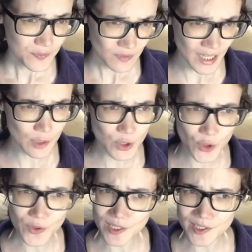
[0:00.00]
And he would
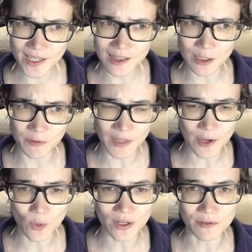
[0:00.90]
only settle if,
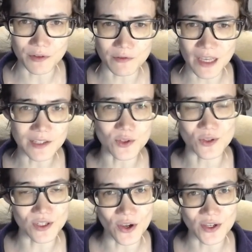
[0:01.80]
like, one of the vets or
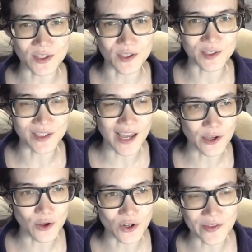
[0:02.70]
the nurses,
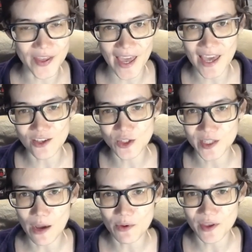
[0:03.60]
like, got in the cage,
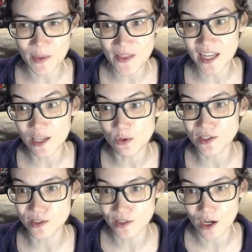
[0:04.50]
sat with him, and then he would
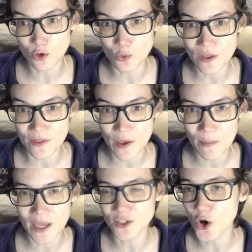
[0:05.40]
snuggle with them
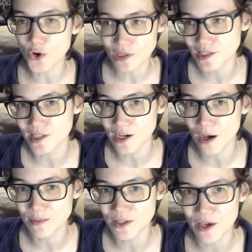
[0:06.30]
and totally suck
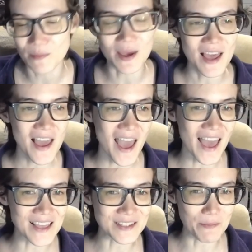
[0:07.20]
up to them.
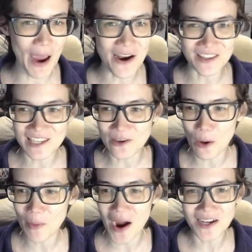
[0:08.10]
And apparently he got
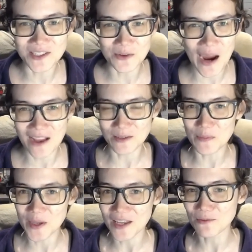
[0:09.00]
passed around a
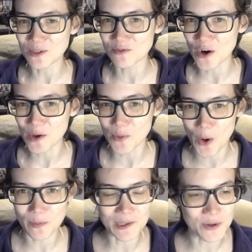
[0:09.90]
bit and was very
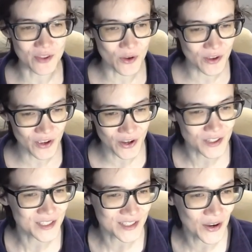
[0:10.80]
popular with all the
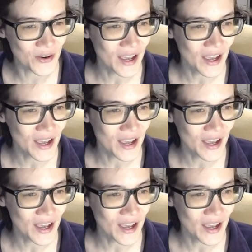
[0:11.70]
girls. So,